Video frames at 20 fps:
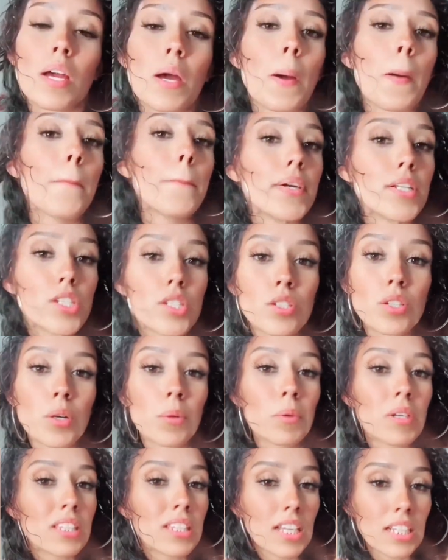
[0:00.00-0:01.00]
But you know
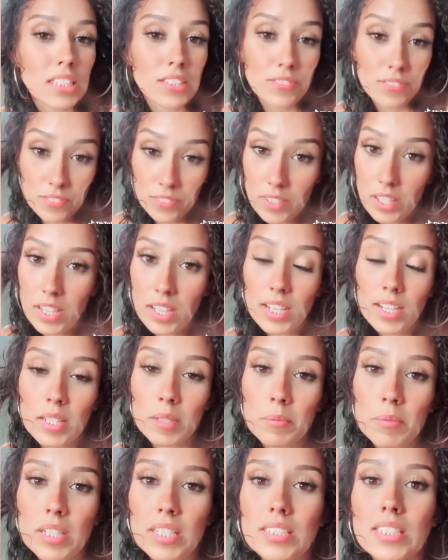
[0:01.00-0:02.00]
what? That's fine,
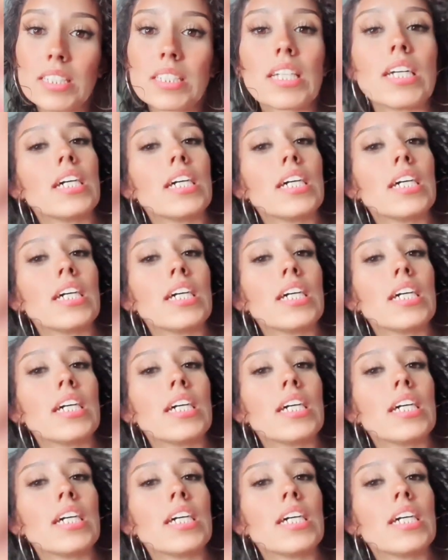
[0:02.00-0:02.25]
because at the